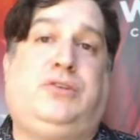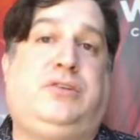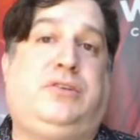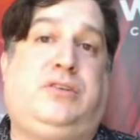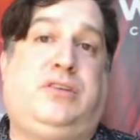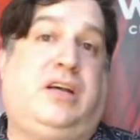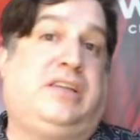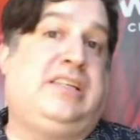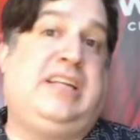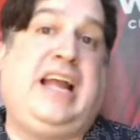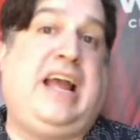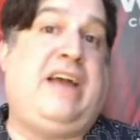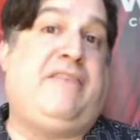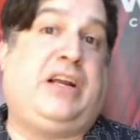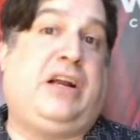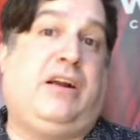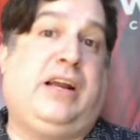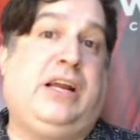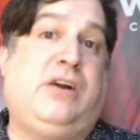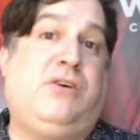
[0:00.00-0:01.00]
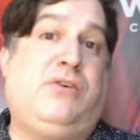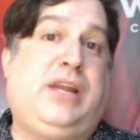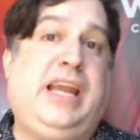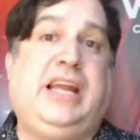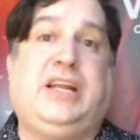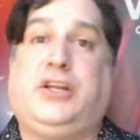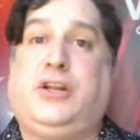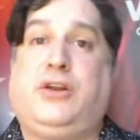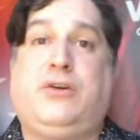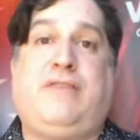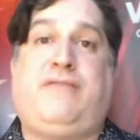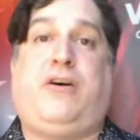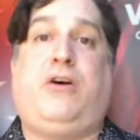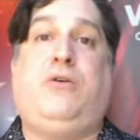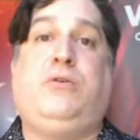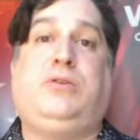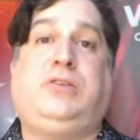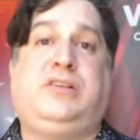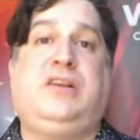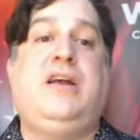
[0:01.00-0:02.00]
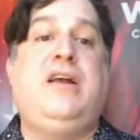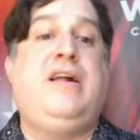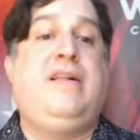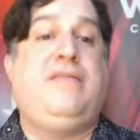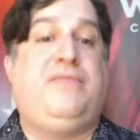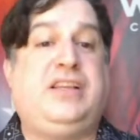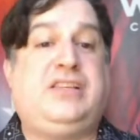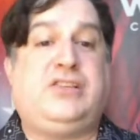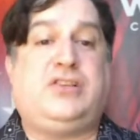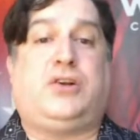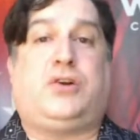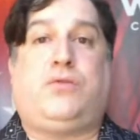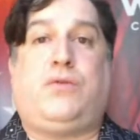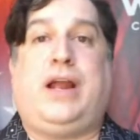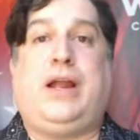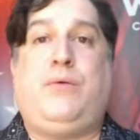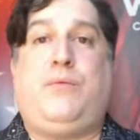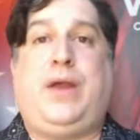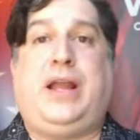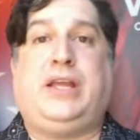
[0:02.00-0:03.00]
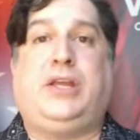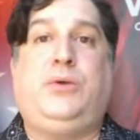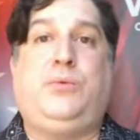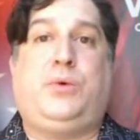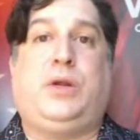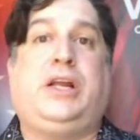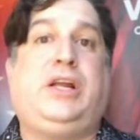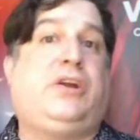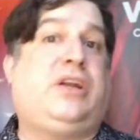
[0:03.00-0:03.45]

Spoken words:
doesn't have karaoke and you don't have a host, this is a great way where you